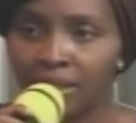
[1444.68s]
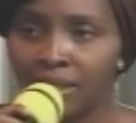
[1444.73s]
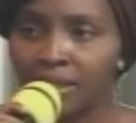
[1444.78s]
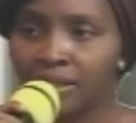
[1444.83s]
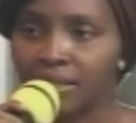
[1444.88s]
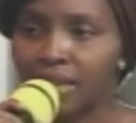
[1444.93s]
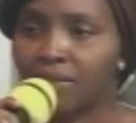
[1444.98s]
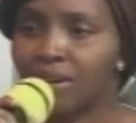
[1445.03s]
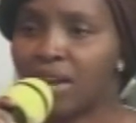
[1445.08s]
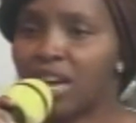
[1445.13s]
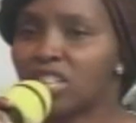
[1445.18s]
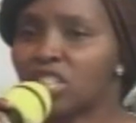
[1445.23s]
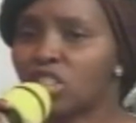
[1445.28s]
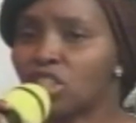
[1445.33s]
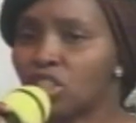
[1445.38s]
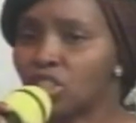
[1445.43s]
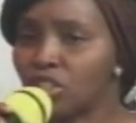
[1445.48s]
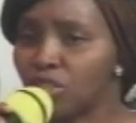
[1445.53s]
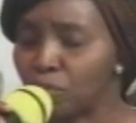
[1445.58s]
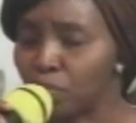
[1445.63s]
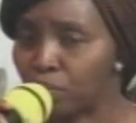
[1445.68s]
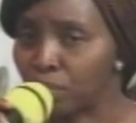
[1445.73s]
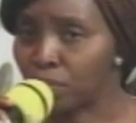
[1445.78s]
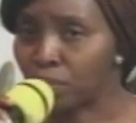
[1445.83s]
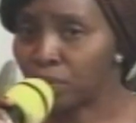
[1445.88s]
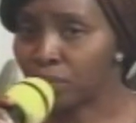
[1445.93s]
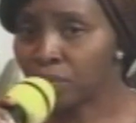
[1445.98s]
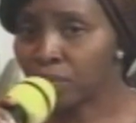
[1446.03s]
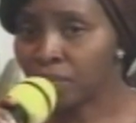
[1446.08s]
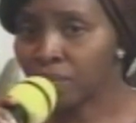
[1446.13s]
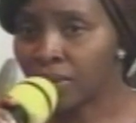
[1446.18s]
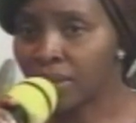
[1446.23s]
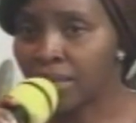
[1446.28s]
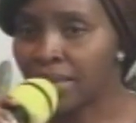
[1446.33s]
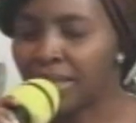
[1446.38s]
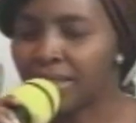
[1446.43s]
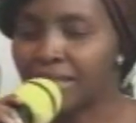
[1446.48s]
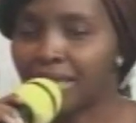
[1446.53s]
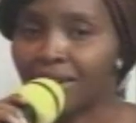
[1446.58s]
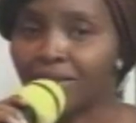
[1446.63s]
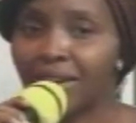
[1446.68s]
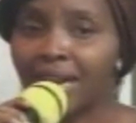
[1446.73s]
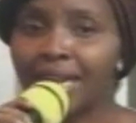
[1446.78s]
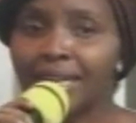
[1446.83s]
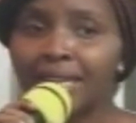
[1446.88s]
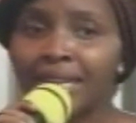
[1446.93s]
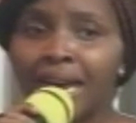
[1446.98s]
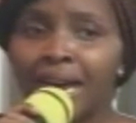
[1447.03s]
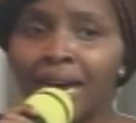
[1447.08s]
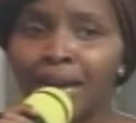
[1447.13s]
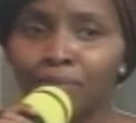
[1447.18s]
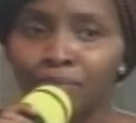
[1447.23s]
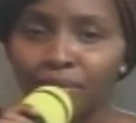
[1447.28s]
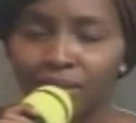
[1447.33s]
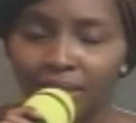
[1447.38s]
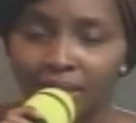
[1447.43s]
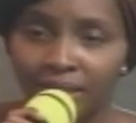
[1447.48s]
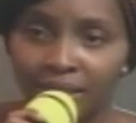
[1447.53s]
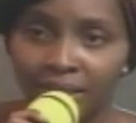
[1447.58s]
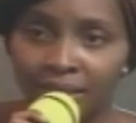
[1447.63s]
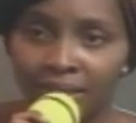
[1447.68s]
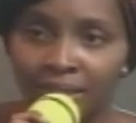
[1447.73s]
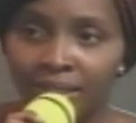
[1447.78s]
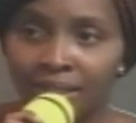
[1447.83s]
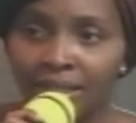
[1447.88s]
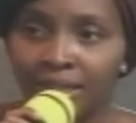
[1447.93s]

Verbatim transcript: there are sheep, there are lambs.